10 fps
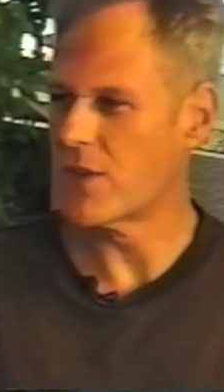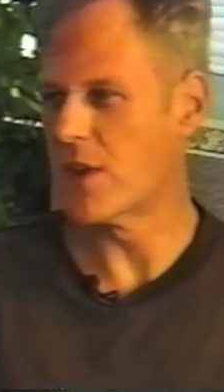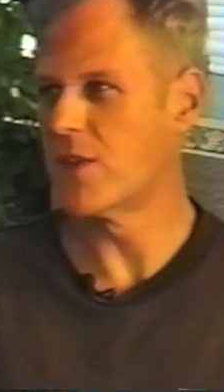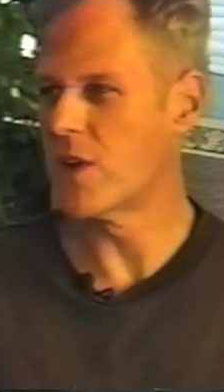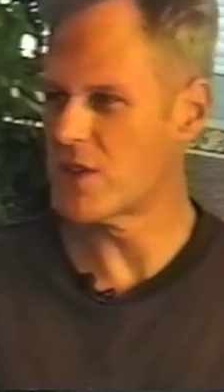And
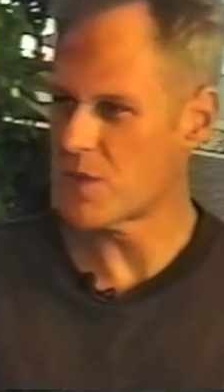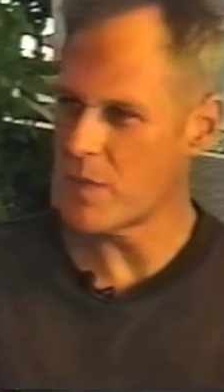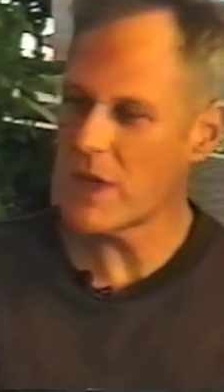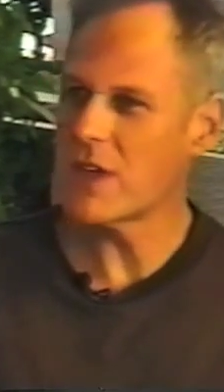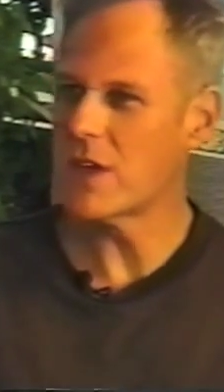then there's
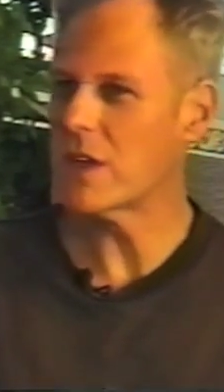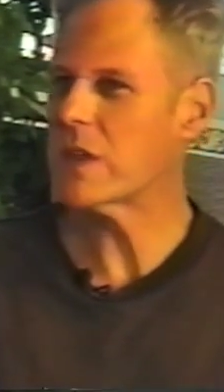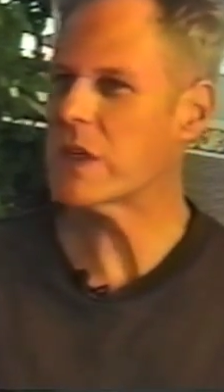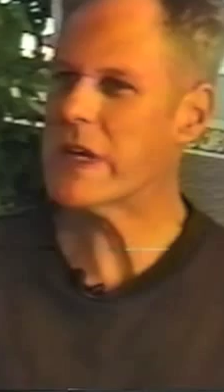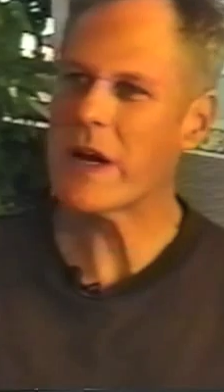me,
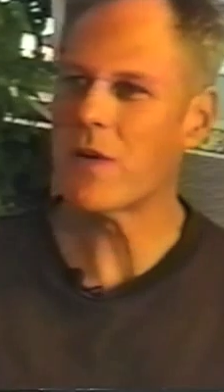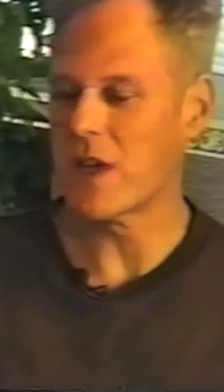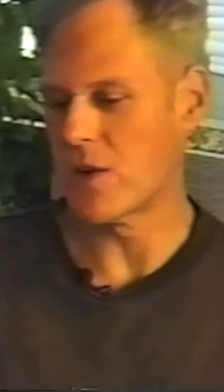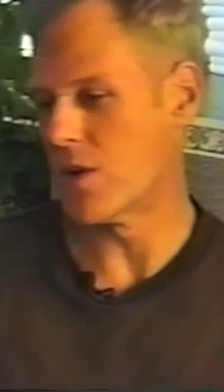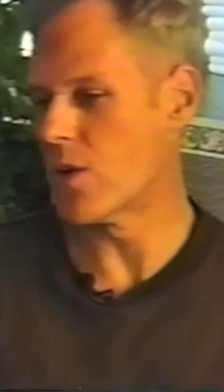the
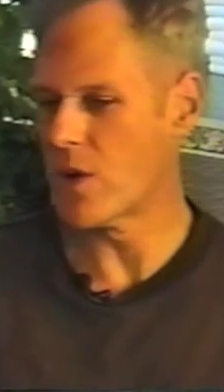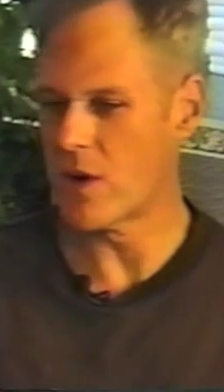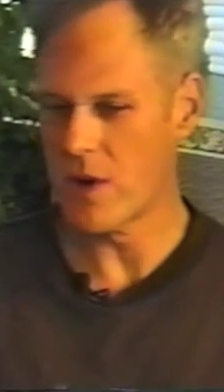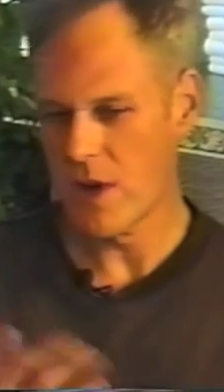narrator, or